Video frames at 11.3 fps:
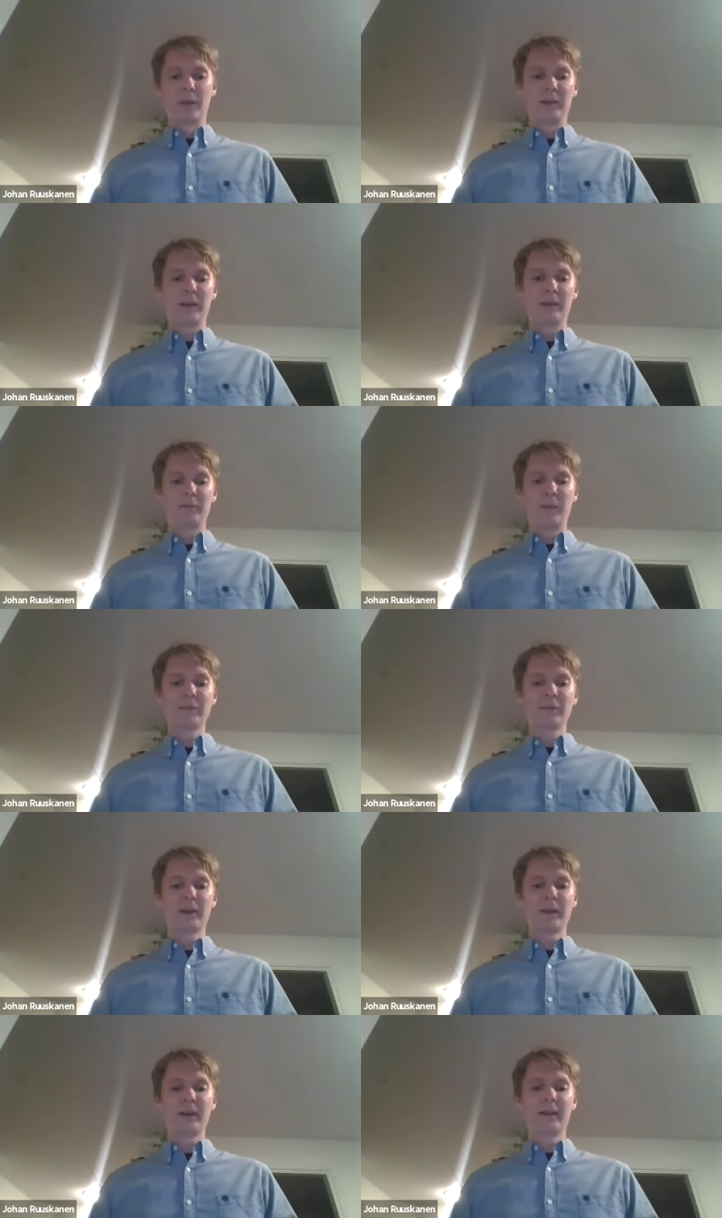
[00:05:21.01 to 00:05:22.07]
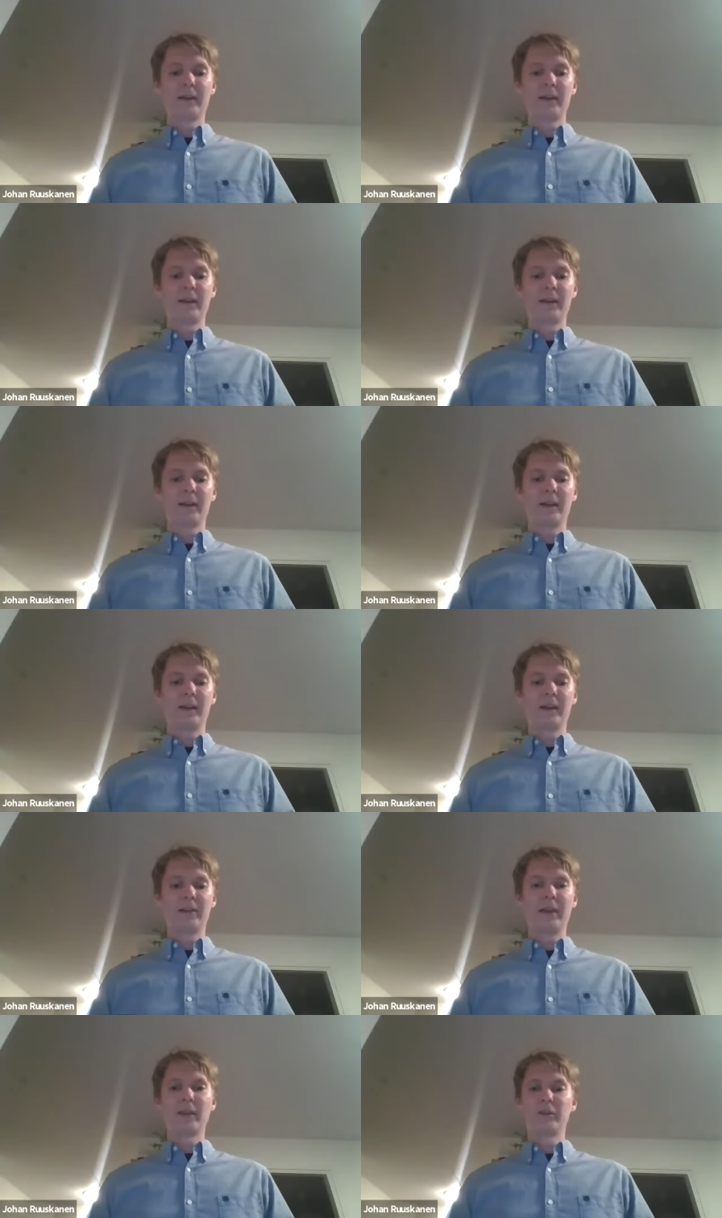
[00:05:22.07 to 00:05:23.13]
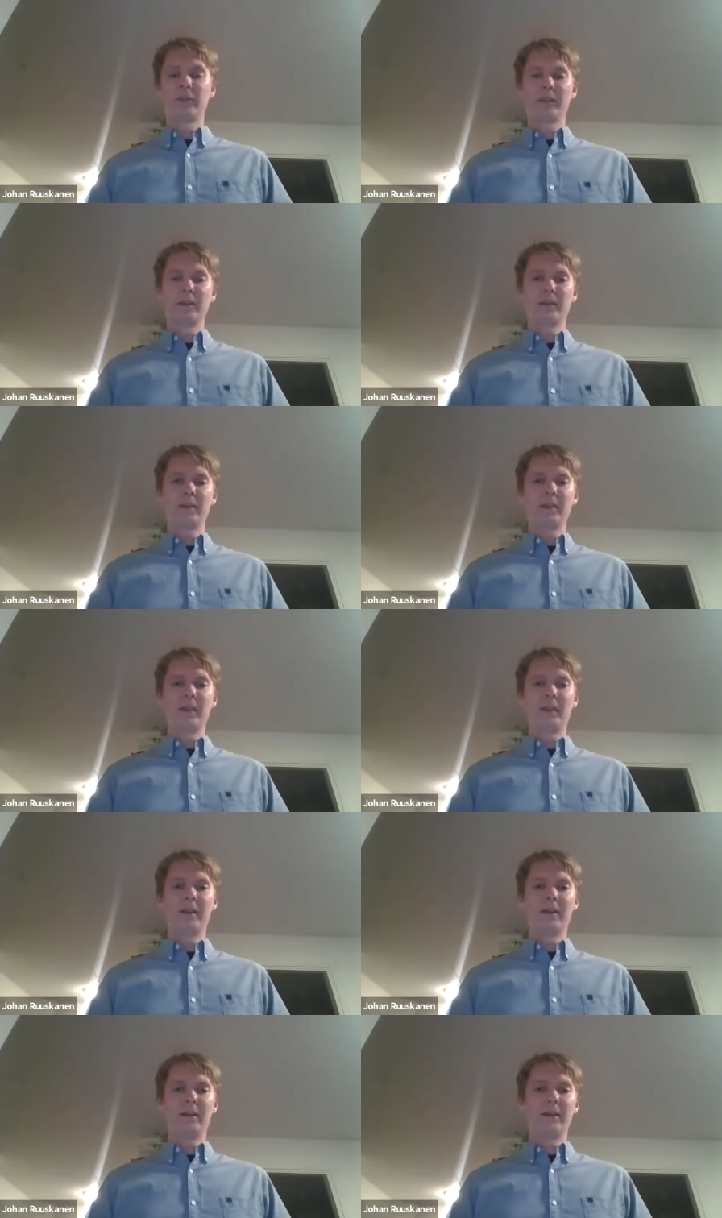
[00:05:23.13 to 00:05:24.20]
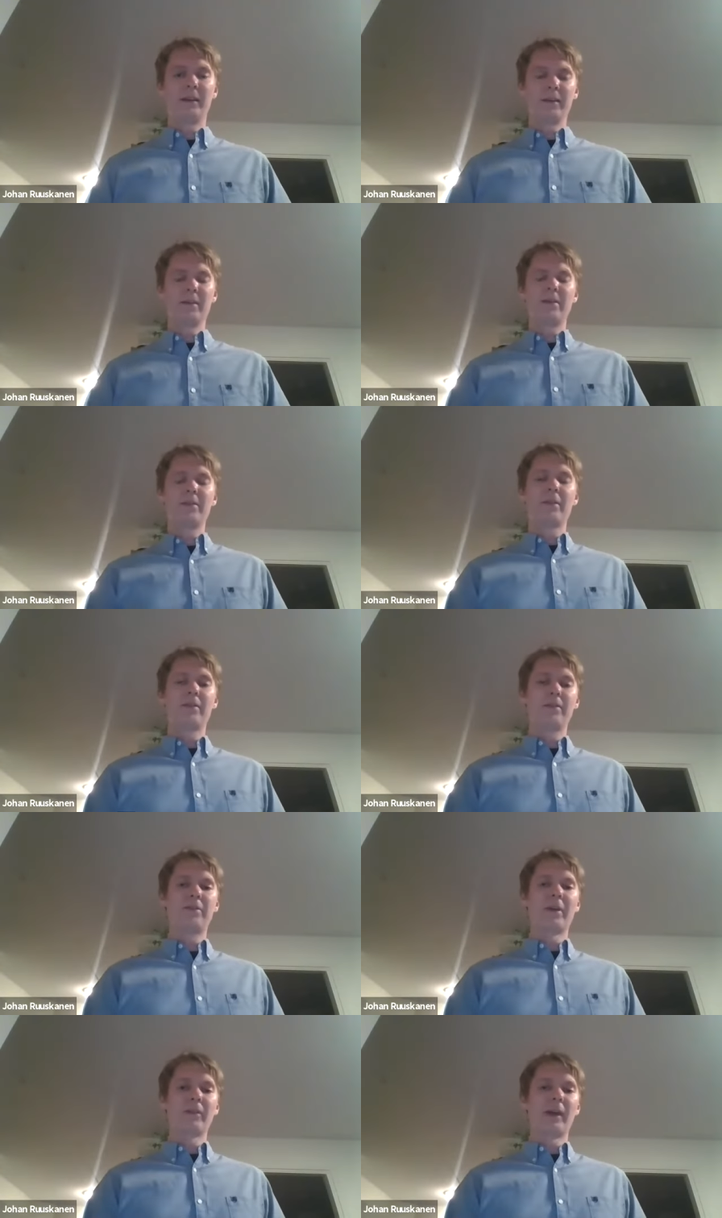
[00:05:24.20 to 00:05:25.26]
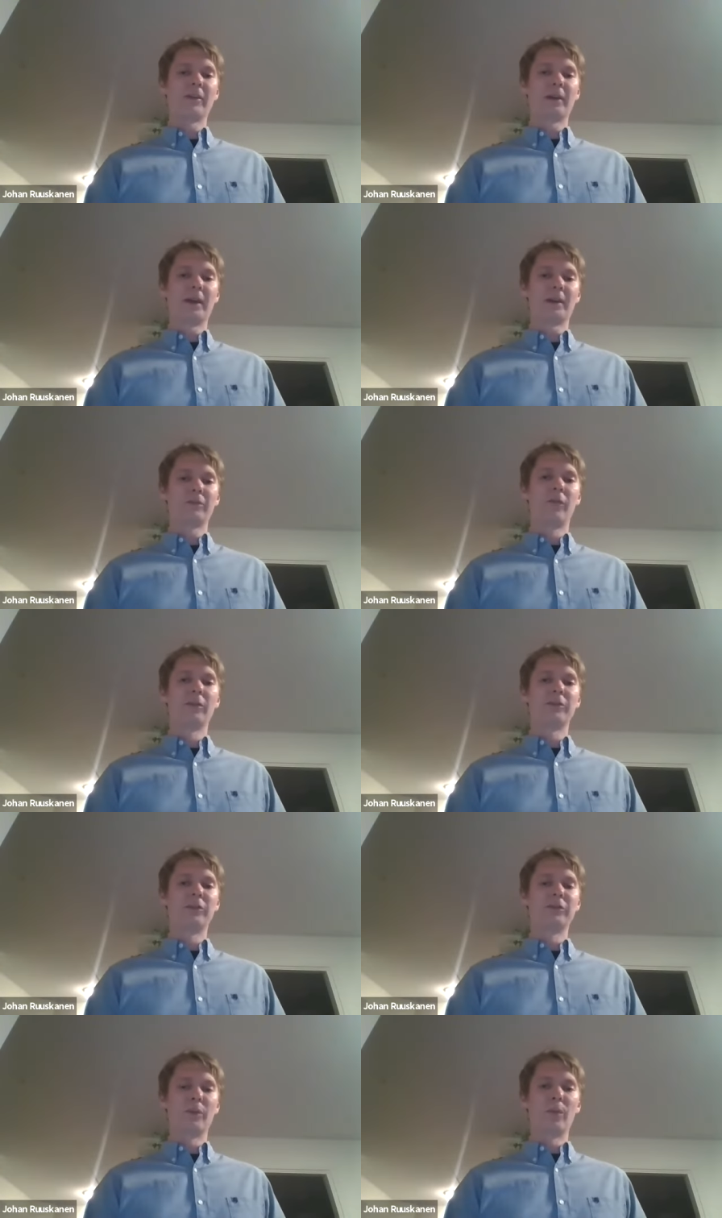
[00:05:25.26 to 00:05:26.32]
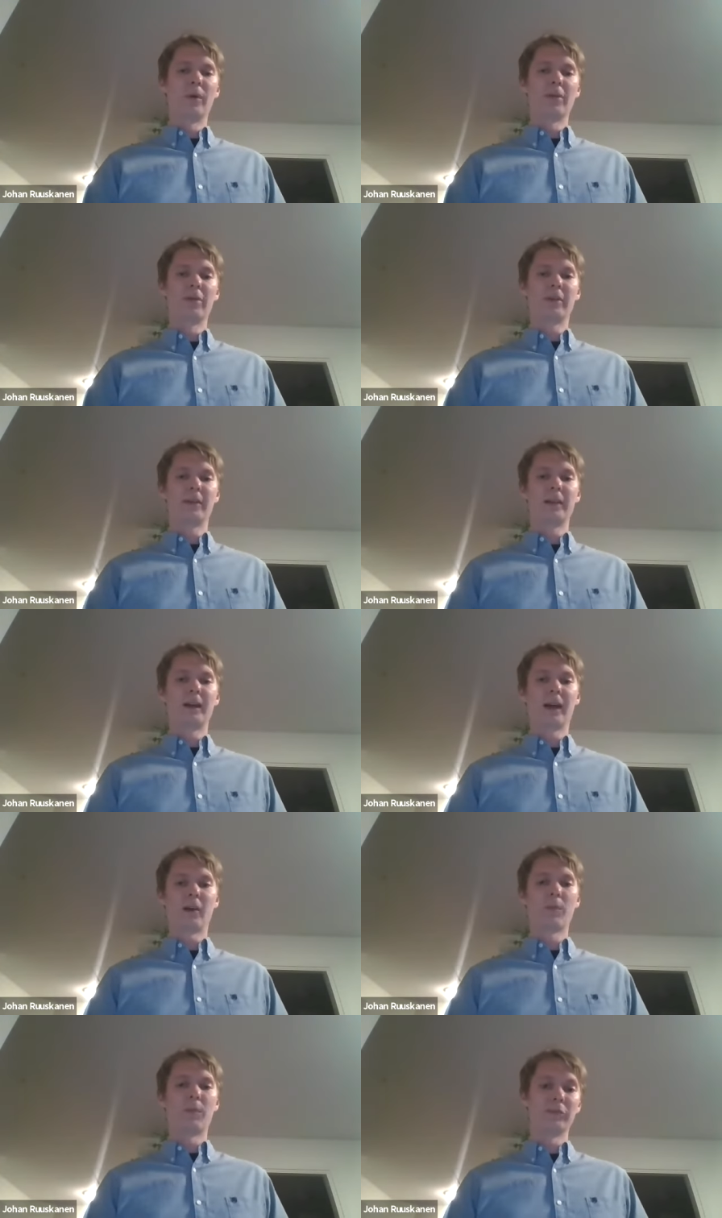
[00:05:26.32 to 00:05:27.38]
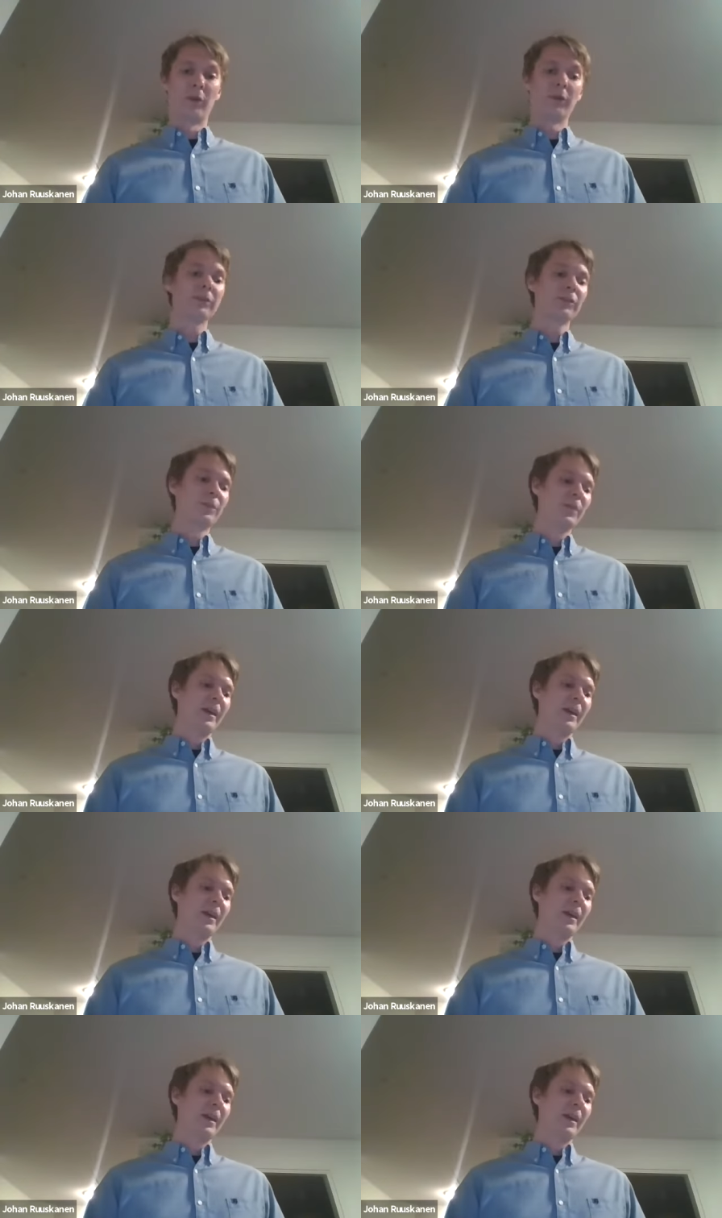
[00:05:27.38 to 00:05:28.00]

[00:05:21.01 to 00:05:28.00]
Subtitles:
It's basically that that you have a server system with a couple of servers.